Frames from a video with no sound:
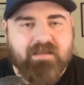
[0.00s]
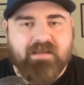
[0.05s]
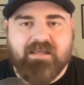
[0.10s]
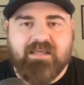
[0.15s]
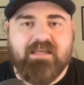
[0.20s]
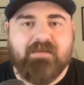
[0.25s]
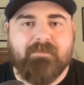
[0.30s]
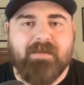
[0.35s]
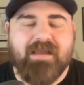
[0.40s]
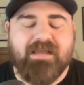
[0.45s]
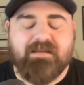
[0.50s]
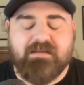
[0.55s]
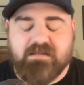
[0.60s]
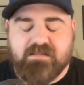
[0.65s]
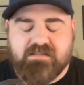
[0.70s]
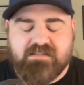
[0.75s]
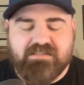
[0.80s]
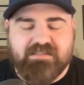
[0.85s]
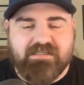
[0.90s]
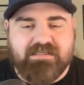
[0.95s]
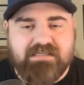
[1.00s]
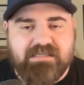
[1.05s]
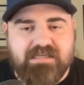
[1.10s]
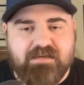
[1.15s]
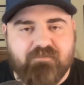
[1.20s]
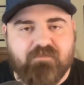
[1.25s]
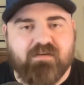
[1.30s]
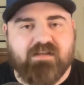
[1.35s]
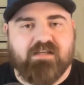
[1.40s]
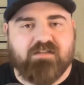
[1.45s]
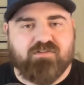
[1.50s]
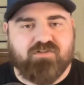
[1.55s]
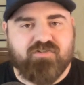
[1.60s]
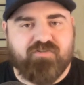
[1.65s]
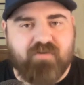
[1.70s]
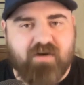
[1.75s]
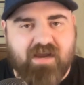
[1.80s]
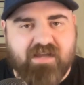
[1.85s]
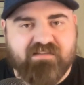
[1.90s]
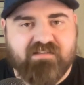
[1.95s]
He made significant
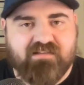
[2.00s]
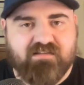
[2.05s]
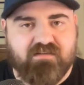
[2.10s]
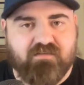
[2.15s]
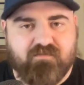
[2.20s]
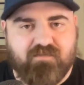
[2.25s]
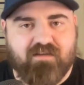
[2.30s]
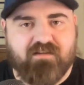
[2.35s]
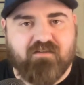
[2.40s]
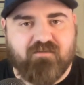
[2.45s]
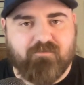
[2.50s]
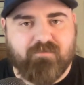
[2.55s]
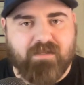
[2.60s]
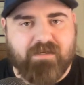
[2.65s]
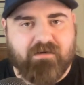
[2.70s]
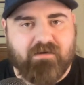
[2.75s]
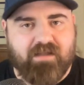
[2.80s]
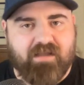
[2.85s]
strides to defensive player